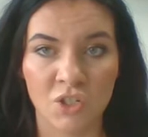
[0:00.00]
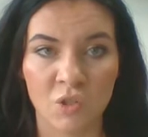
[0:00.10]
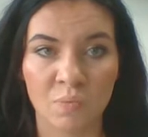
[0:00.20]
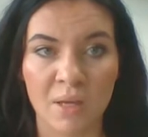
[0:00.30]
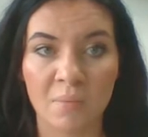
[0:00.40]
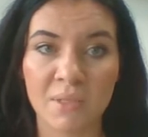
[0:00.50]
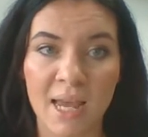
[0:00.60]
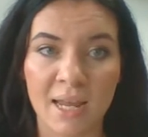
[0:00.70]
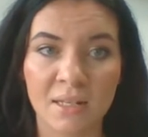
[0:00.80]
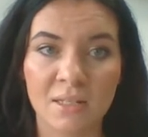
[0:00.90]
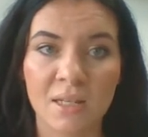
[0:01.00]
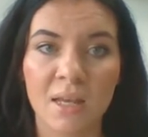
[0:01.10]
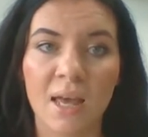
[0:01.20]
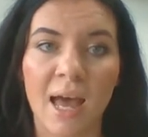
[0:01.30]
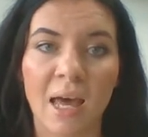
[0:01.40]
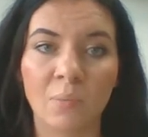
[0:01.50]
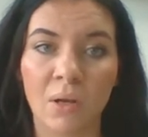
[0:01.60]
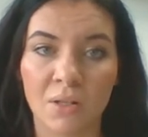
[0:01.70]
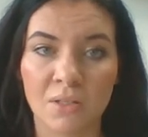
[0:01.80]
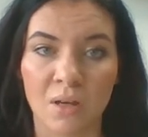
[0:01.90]
should be obtained, and
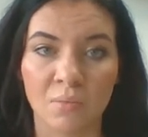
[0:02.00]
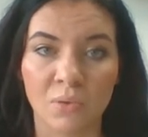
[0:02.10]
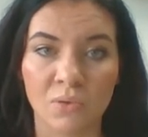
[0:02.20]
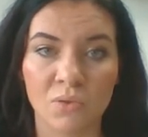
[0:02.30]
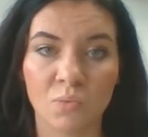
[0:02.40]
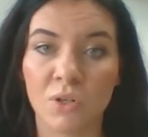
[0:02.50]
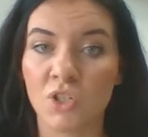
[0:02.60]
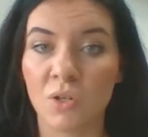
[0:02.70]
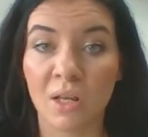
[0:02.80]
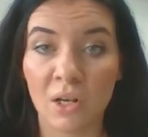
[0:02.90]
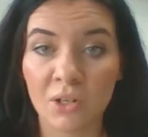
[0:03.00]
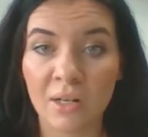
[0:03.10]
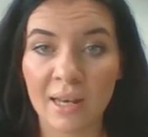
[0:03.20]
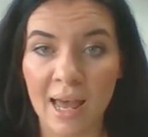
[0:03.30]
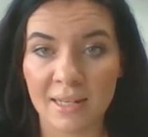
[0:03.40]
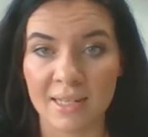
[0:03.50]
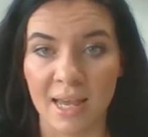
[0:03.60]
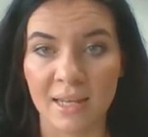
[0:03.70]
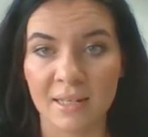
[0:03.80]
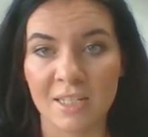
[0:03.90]
blood samples, which should include a
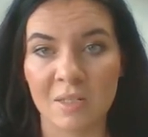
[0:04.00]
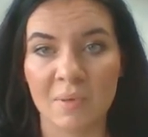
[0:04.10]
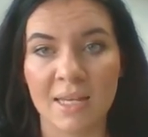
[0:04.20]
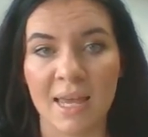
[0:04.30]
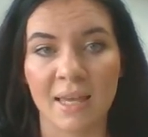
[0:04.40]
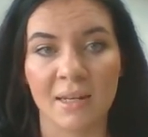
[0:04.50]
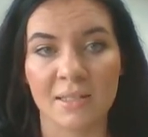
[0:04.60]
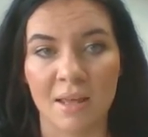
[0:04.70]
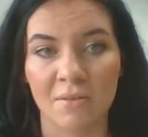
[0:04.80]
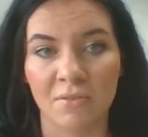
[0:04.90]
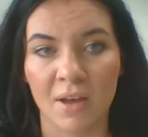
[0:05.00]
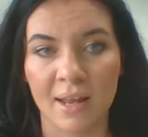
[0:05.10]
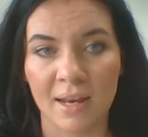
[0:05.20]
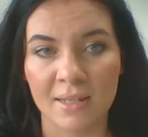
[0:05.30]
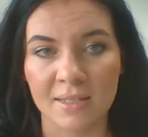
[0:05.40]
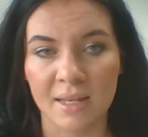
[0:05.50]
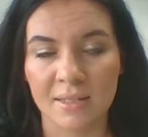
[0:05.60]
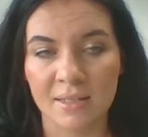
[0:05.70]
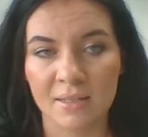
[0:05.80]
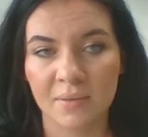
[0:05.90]
lactate, need to be taken and sent for
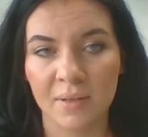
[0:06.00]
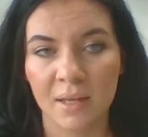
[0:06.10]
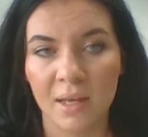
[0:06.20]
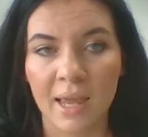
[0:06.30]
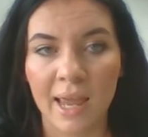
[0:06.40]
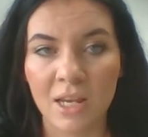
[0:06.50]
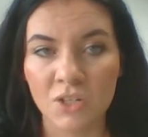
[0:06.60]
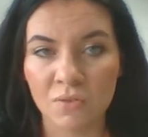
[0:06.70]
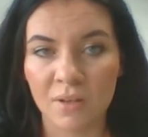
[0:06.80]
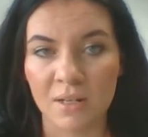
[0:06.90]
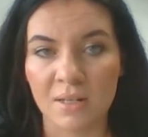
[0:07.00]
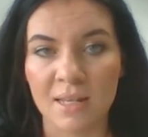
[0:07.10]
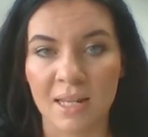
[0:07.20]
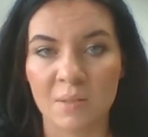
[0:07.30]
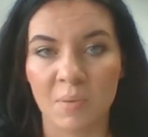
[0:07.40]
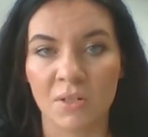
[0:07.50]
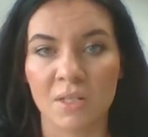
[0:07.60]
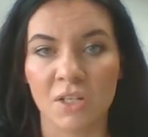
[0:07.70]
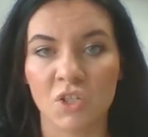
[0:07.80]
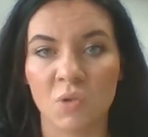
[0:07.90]
analysis. Intravenous
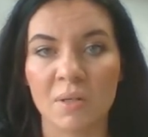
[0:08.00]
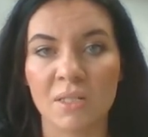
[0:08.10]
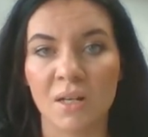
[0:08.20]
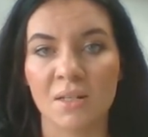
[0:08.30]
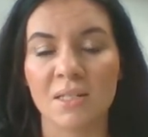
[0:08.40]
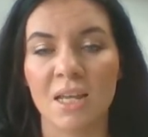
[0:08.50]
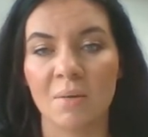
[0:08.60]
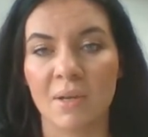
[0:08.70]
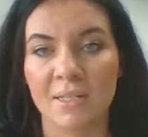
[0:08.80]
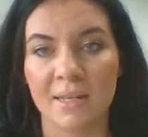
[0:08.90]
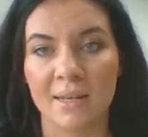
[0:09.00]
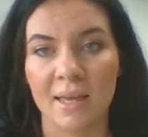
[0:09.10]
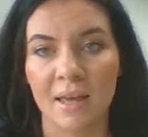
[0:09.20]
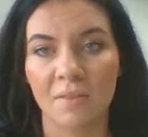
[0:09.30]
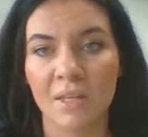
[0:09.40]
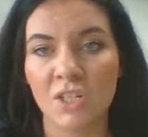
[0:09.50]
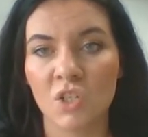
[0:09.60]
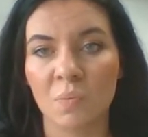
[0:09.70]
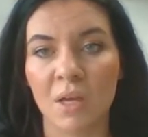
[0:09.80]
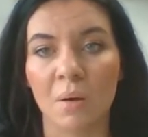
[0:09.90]
antibiotics should be started immediately, and these should be a